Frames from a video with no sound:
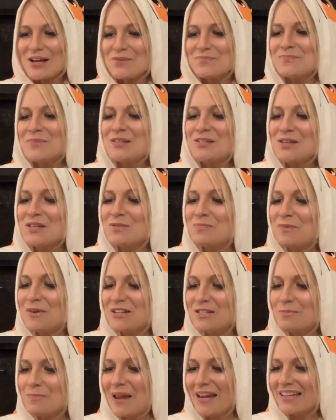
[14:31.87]
Mrs.
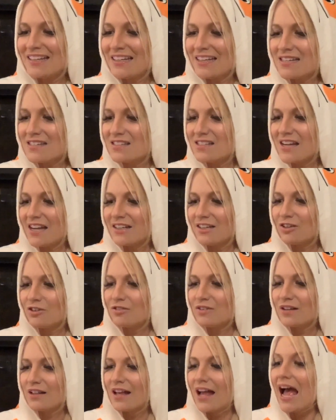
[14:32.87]
Brisbane
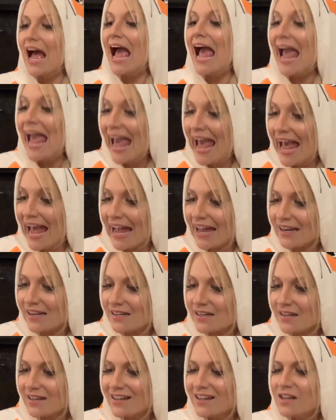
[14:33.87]
continued,
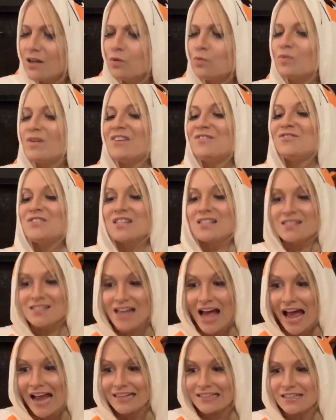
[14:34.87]
"And we've
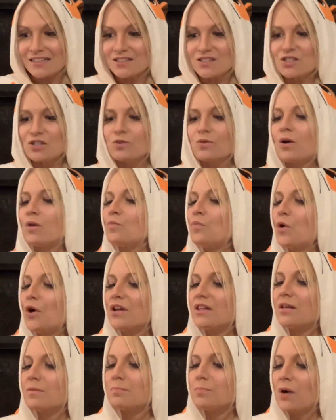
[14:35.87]
decided to
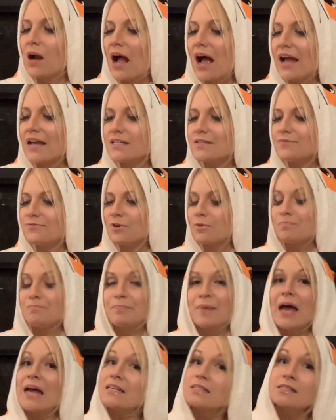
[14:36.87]
award the prize for
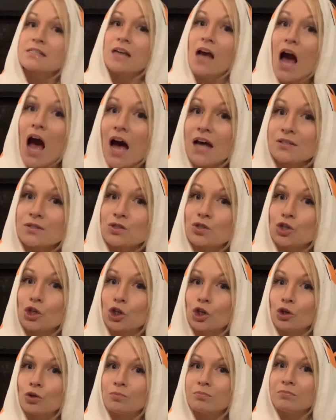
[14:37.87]
best
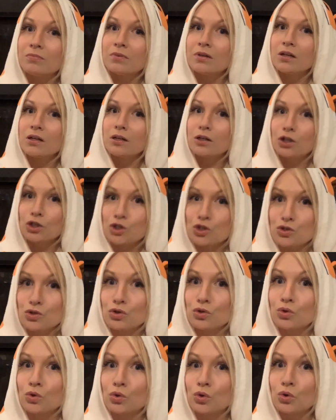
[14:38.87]
costume
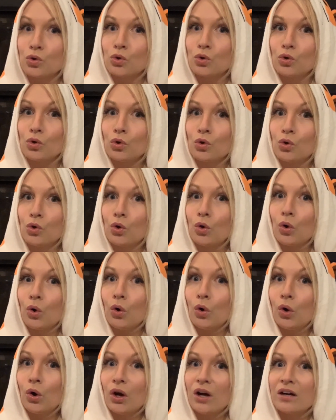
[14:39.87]

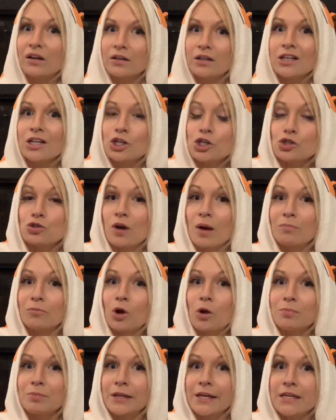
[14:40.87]
to..." Drum
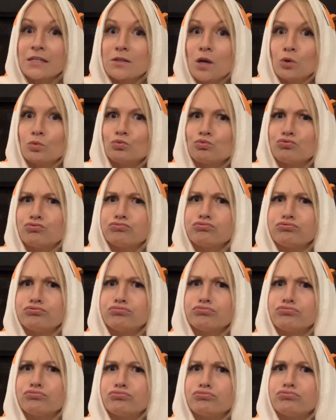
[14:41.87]
roll, please.
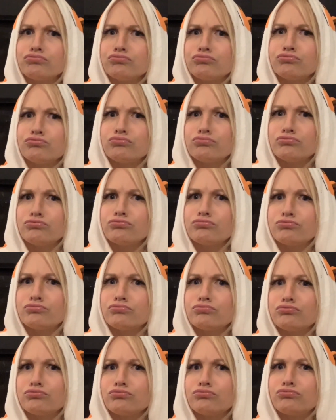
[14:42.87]

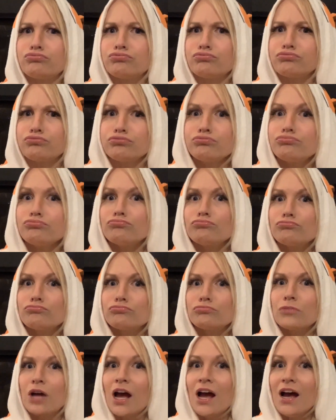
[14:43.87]

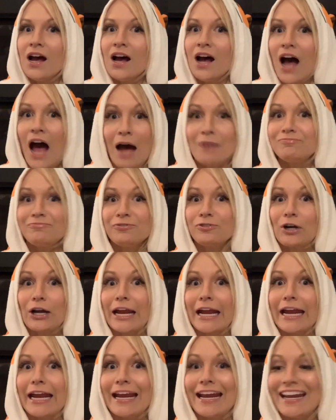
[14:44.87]

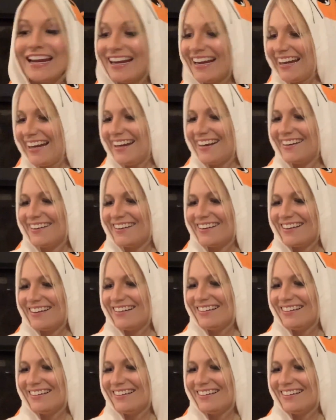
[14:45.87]
"Humphrey!"